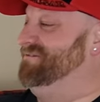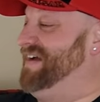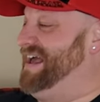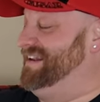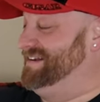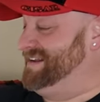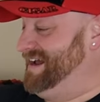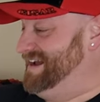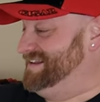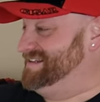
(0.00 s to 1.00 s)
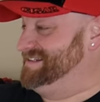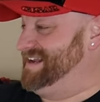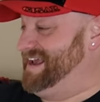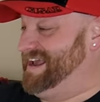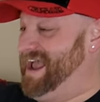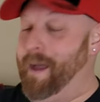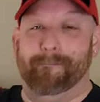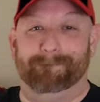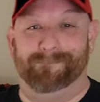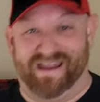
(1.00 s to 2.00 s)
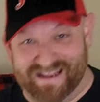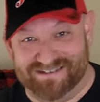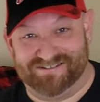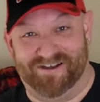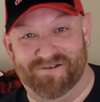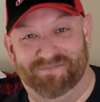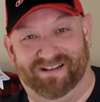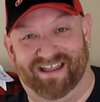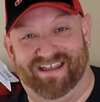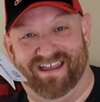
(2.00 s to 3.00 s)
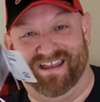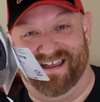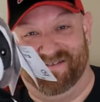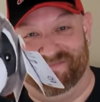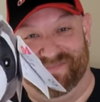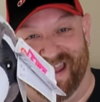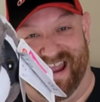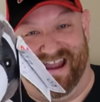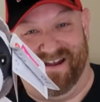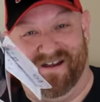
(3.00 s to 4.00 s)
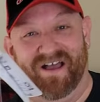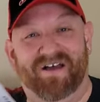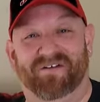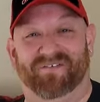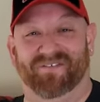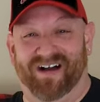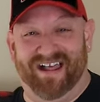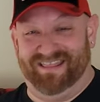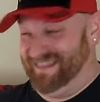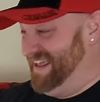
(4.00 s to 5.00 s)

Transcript: Valentine's Day banjo playing bear. What the